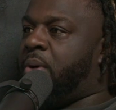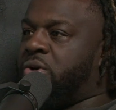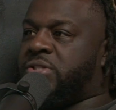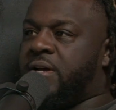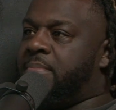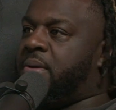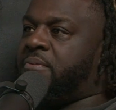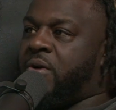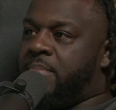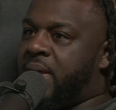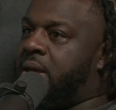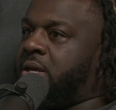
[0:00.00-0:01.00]
posts something of her
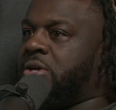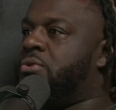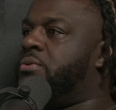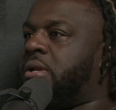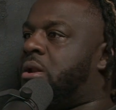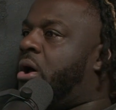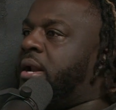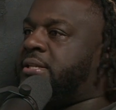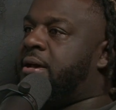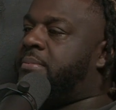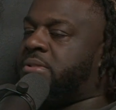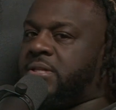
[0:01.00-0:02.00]
being cute and all that
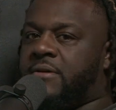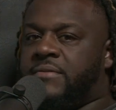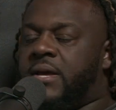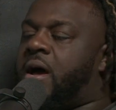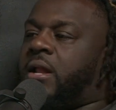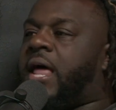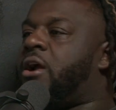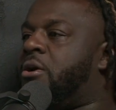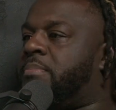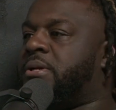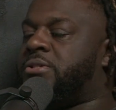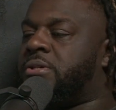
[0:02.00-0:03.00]
type of stuff, yeah, I like
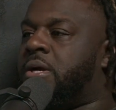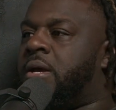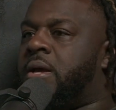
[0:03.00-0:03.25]
her picture.